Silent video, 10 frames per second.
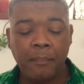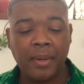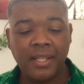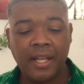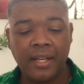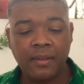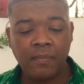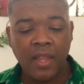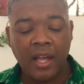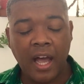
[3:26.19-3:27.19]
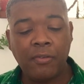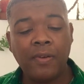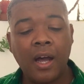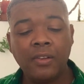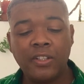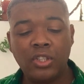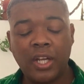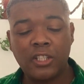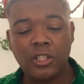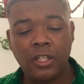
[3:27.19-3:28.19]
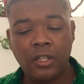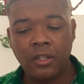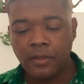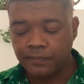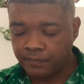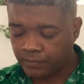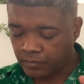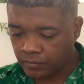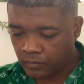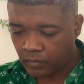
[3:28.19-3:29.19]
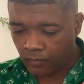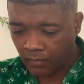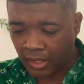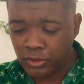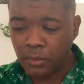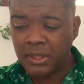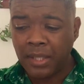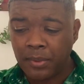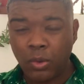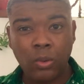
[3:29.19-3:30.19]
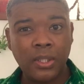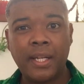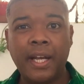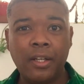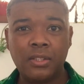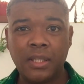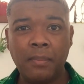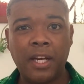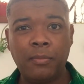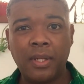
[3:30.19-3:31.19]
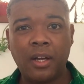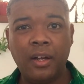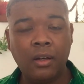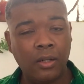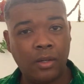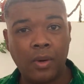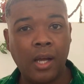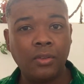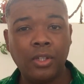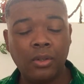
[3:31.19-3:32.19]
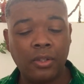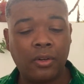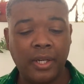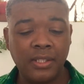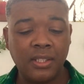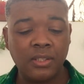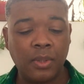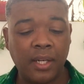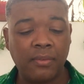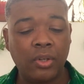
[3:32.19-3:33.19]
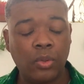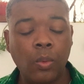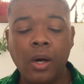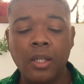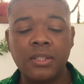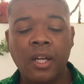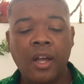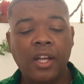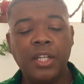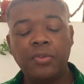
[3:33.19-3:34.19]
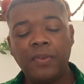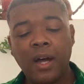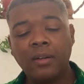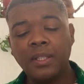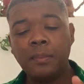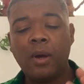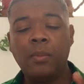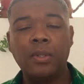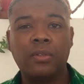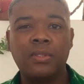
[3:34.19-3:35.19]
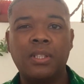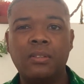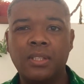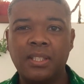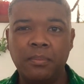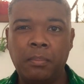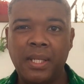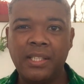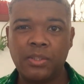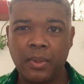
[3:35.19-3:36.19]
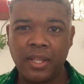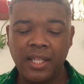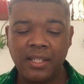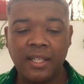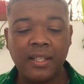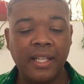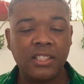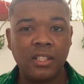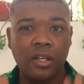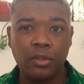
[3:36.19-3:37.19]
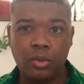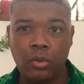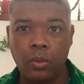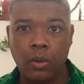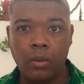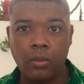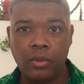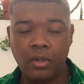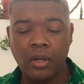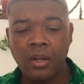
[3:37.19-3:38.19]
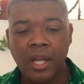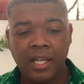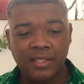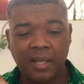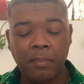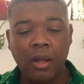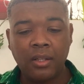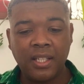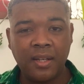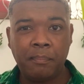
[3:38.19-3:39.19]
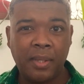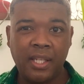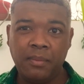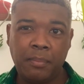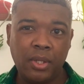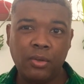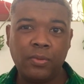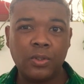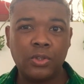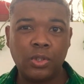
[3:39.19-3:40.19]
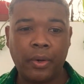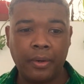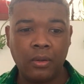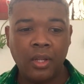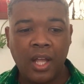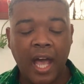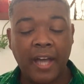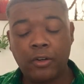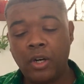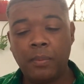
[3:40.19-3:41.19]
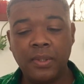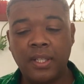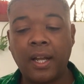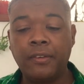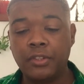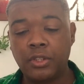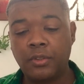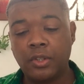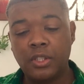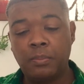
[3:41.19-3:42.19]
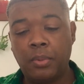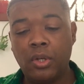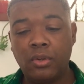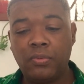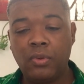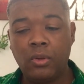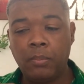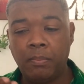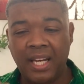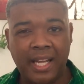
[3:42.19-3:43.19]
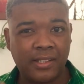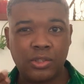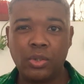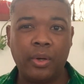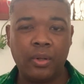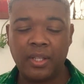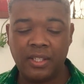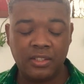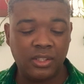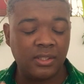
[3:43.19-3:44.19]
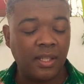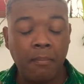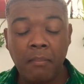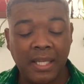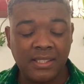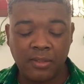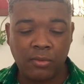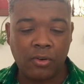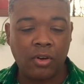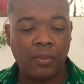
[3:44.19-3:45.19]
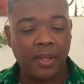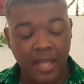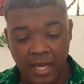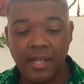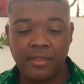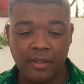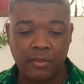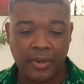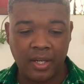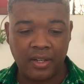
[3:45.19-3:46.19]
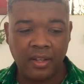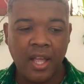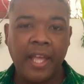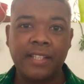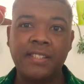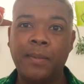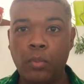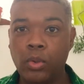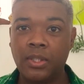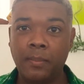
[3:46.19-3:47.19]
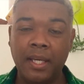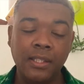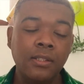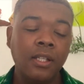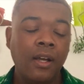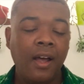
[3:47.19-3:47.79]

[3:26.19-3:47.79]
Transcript: But then I found that you actually, it's almost like with all the chaos that might have been going on around you, or the craziness, whatever it was, you found a moment of stillness and peace within it, and that started to grow, you know? It's like planting a pea in beautiful soil. I grew up in the country, so you've got this beautiful black soil that is just amazing for growing anything, really, except watermelons.